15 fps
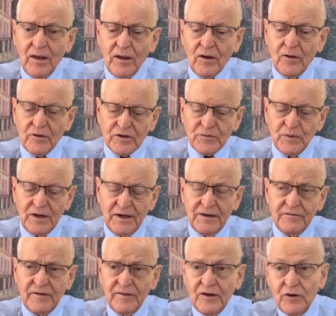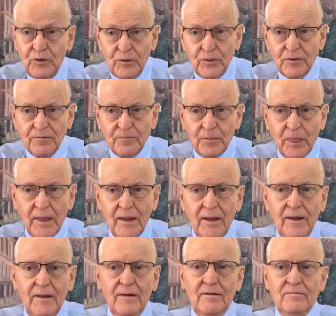Of course, we live in the New,
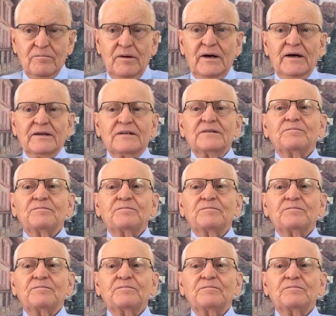but